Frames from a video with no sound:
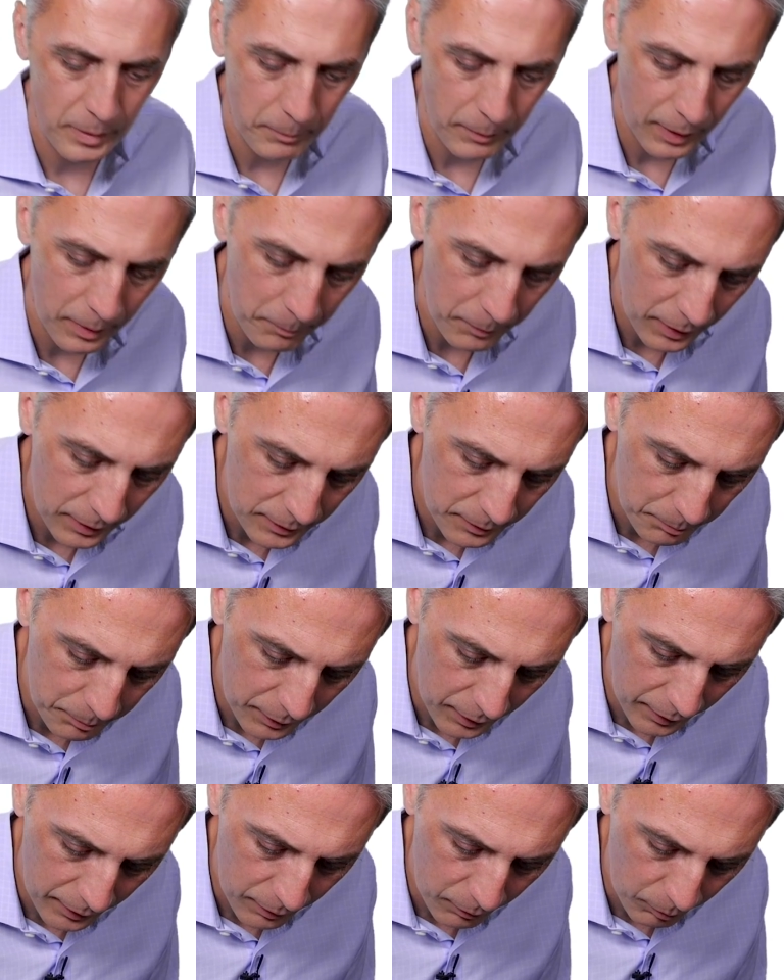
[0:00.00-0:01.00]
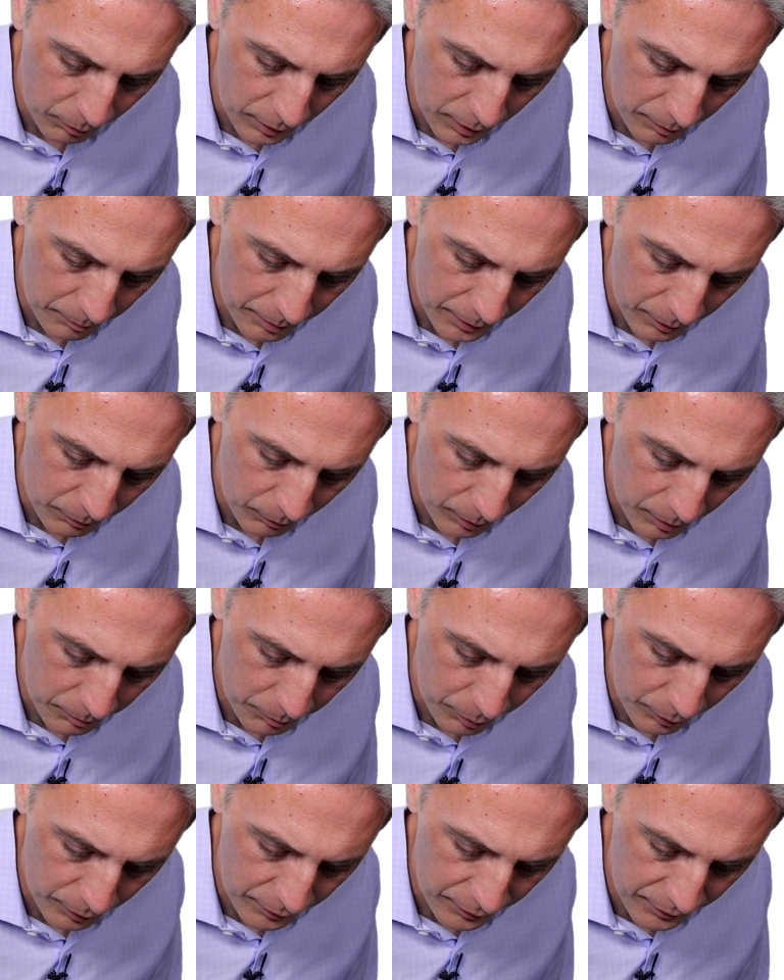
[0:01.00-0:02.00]
my multiplier would have been
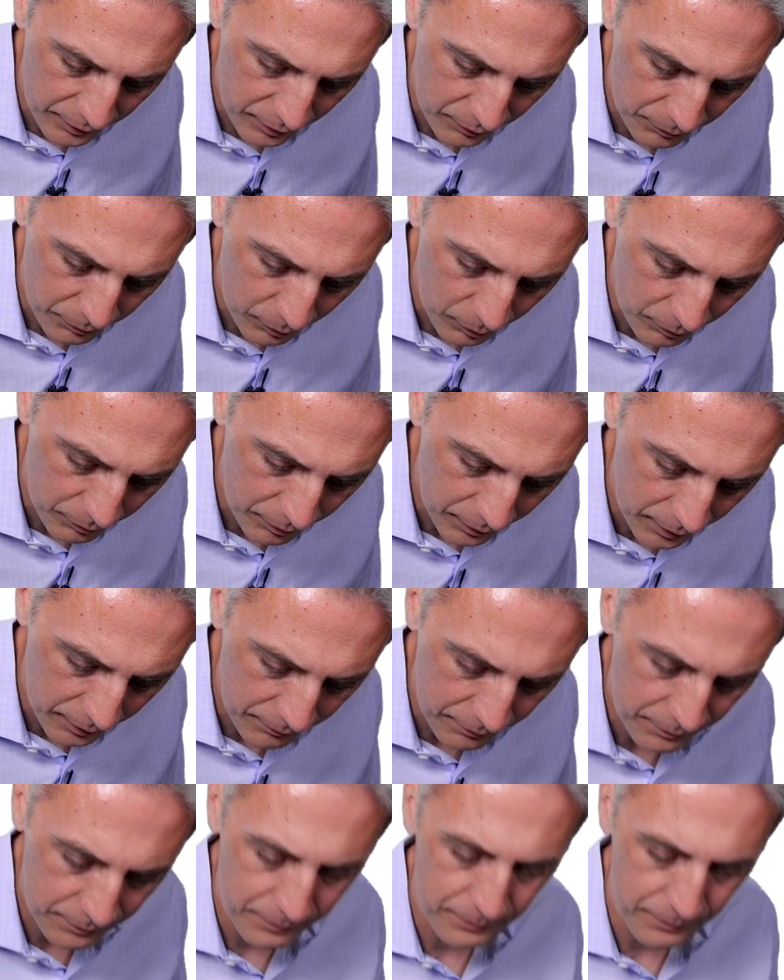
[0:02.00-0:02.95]
1.645.